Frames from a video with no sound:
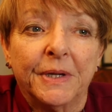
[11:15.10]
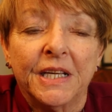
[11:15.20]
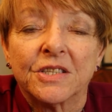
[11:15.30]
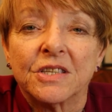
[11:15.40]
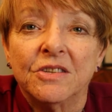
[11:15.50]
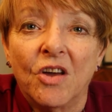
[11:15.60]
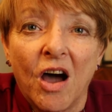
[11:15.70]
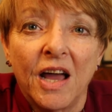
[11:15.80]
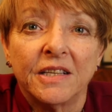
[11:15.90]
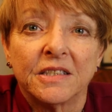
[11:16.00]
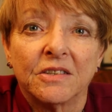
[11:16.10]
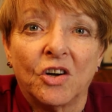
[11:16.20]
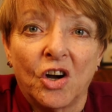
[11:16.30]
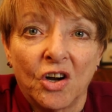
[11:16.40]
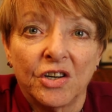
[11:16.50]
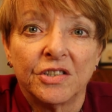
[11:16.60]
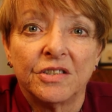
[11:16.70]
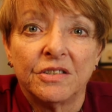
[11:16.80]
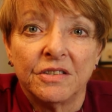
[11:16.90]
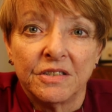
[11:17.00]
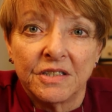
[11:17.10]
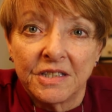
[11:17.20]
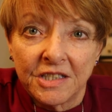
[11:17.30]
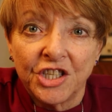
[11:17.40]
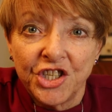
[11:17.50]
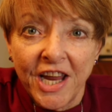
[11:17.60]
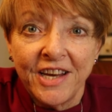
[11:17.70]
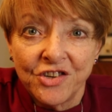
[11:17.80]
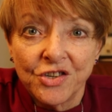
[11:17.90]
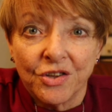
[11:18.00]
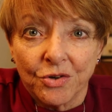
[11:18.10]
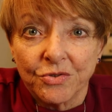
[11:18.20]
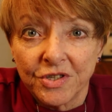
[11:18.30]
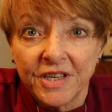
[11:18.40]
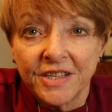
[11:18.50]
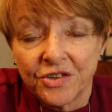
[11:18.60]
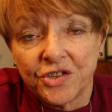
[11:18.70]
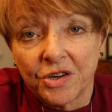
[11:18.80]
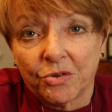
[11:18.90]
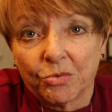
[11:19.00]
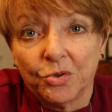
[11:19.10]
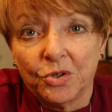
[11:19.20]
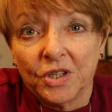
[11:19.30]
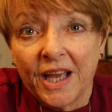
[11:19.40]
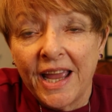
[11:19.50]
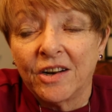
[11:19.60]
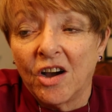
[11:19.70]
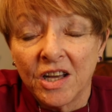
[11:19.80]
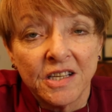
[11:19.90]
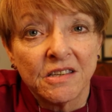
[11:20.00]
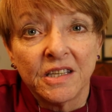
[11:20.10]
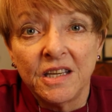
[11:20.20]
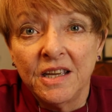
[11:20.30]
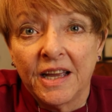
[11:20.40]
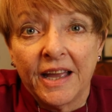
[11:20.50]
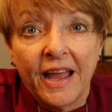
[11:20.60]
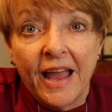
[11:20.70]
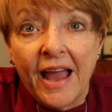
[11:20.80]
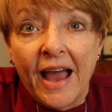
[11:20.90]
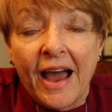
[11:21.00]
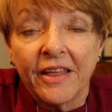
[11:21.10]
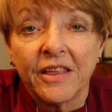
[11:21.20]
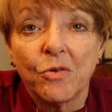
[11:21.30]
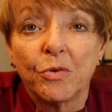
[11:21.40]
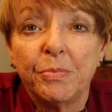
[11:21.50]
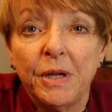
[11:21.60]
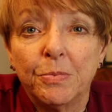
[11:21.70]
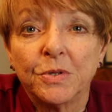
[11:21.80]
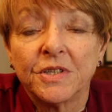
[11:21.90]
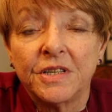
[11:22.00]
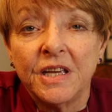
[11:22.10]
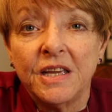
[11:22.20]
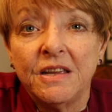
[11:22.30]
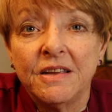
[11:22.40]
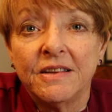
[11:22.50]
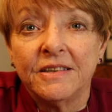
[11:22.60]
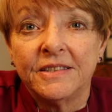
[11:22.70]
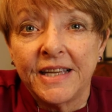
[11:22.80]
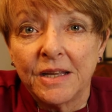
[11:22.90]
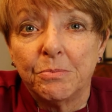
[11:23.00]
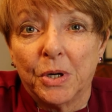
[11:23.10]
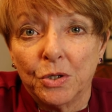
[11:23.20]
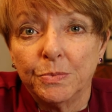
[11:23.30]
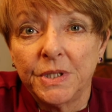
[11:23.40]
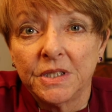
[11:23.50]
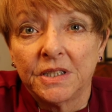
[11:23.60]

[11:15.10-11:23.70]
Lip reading: It's not hard to change those as a general rule. And honestly, I think when people see dead bulbs,